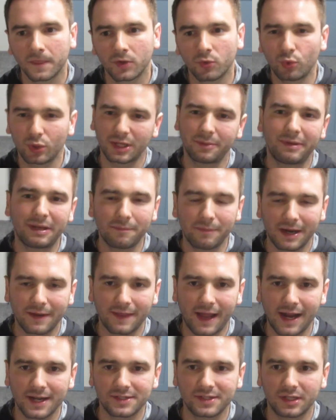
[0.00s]
What I mean by
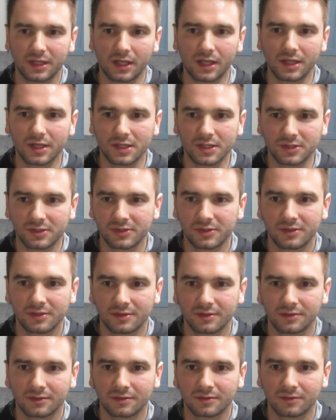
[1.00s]
that is
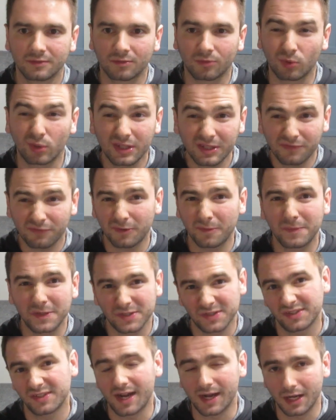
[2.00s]
really from the
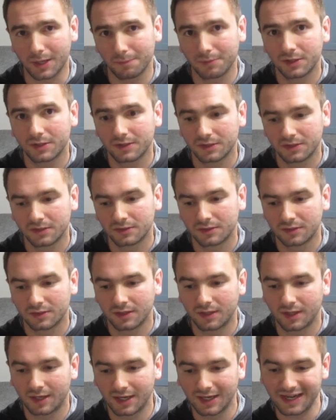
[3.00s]
setup.
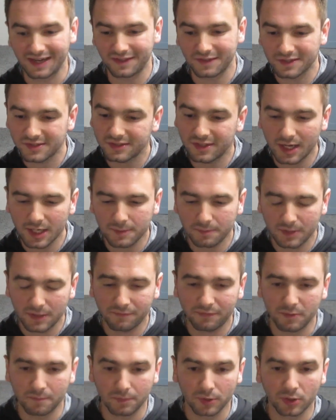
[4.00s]
Again, the setup
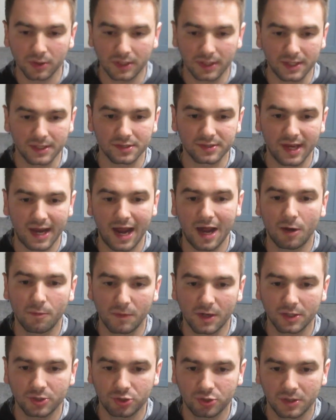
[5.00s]
of the book is how
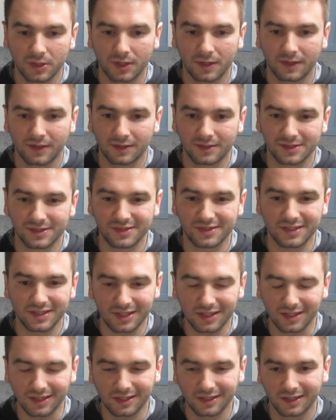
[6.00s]
much
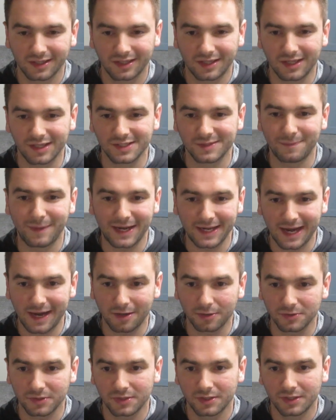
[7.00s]
Z is made
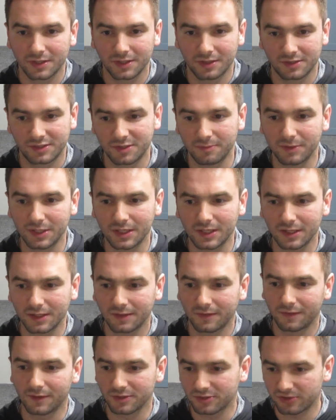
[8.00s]
out to
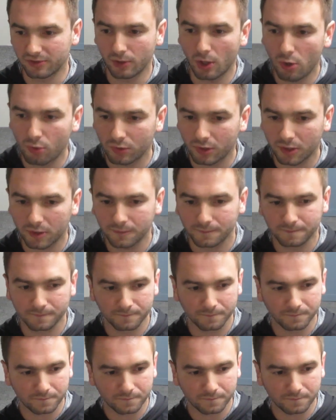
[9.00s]
be this loner.